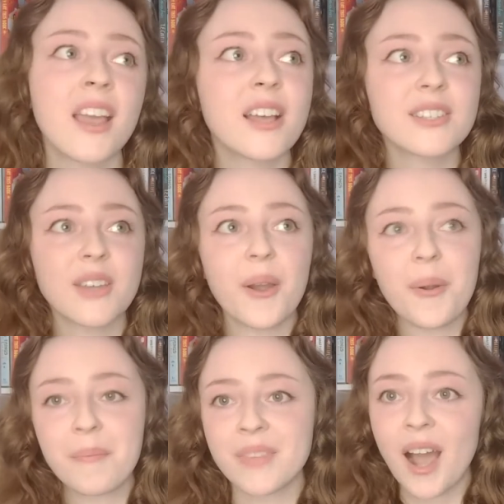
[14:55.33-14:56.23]

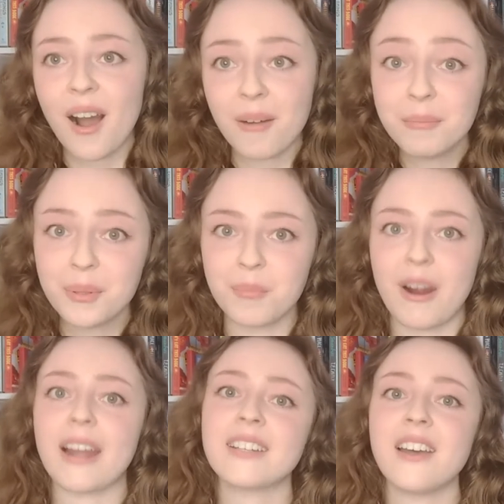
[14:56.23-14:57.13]
So, humble
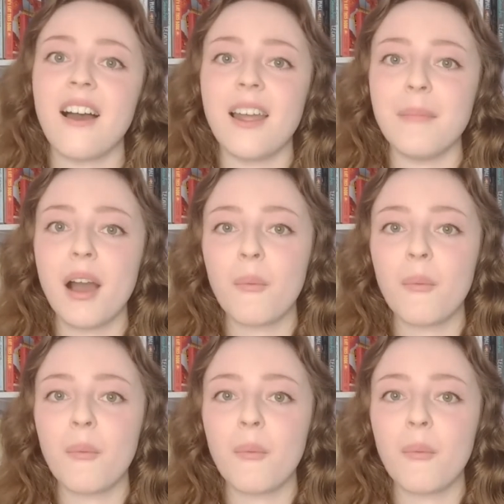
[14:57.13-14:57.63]
brag time.